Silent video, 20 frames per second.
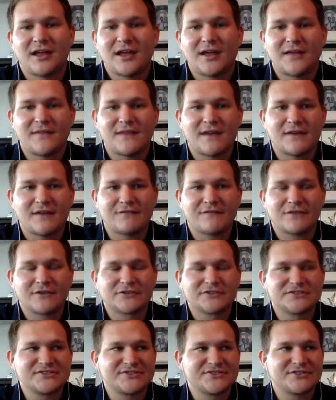And
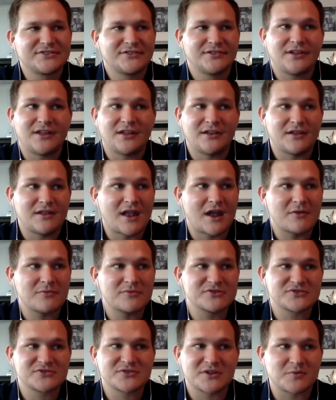
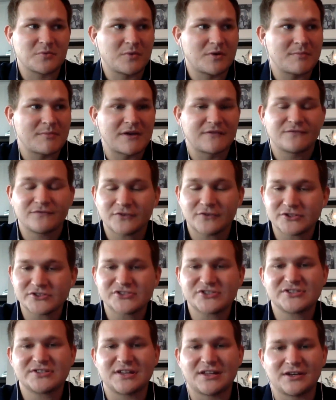that was like one of my
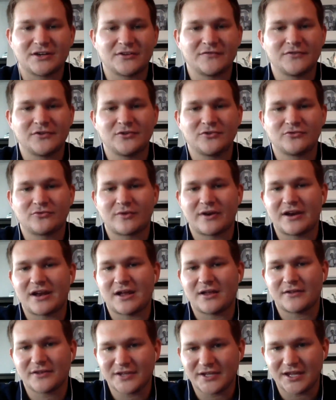first interviews right
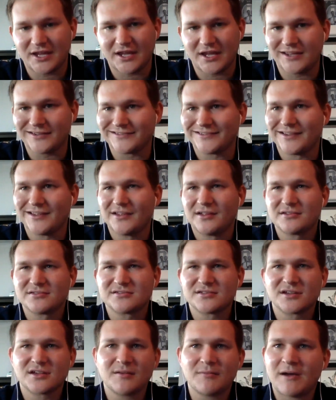out of the gate.
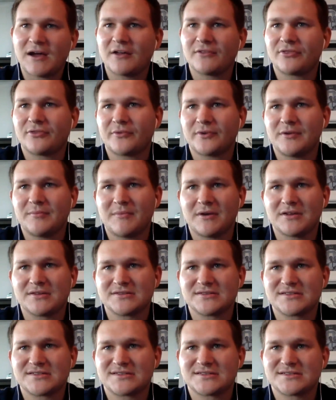Took about 3
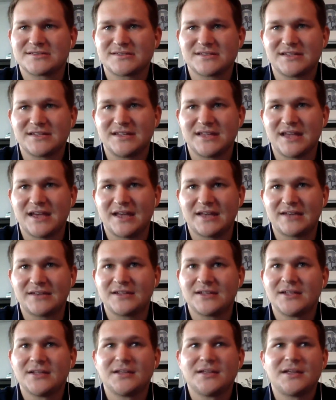months to
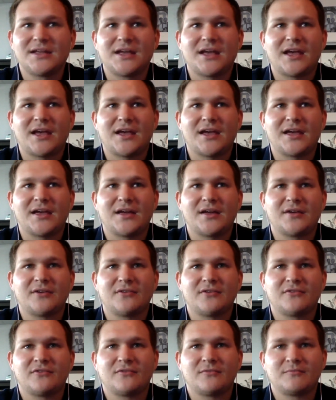get
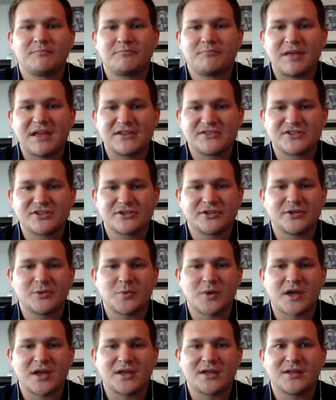and
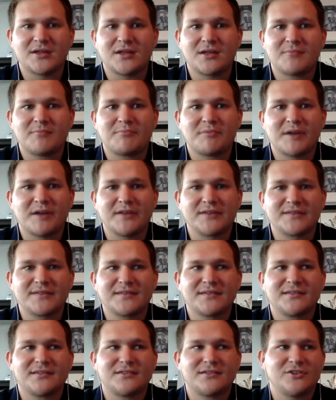patiently wait. But
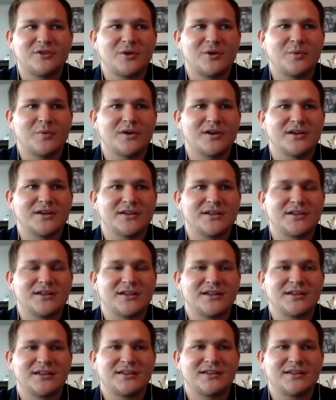you know what?